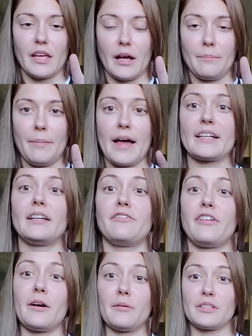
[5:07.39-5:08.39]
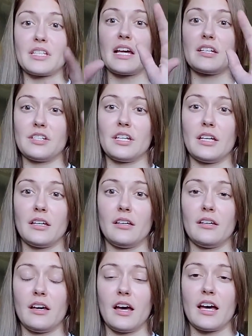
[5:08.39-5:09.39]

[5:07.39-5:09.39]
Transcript: up back, if I were touching